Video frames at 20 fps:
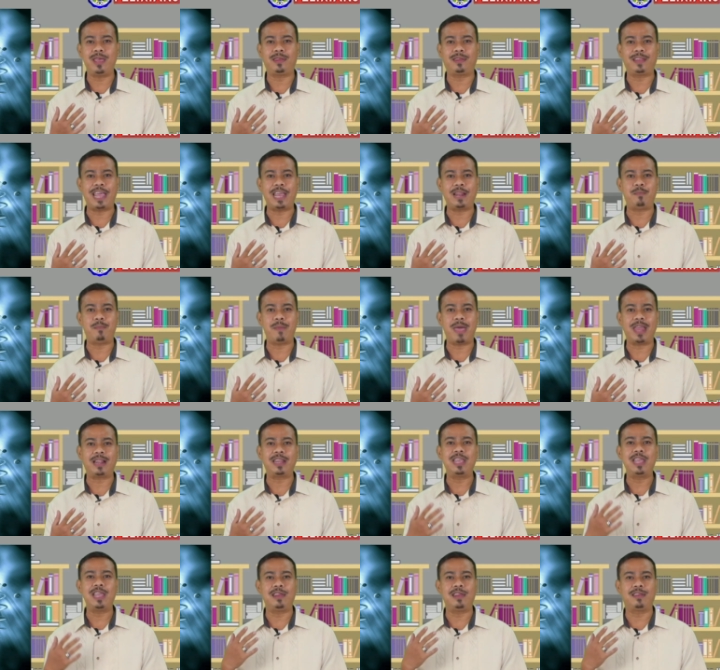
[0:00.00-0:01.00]
statement
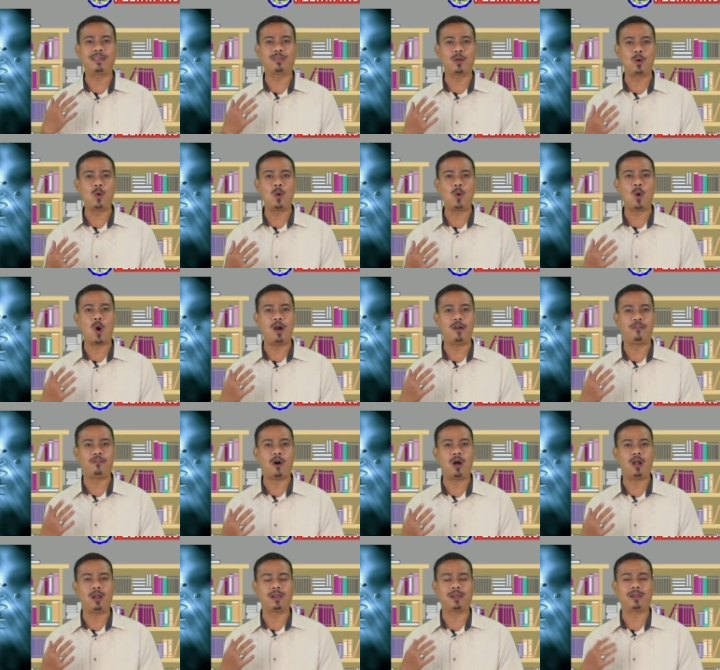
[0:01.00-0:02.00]
is true or
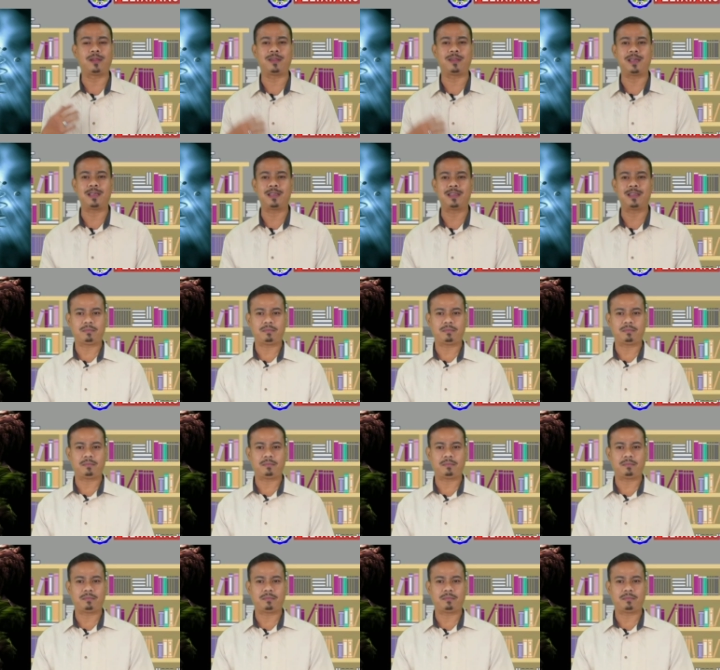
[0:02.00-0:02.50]
false.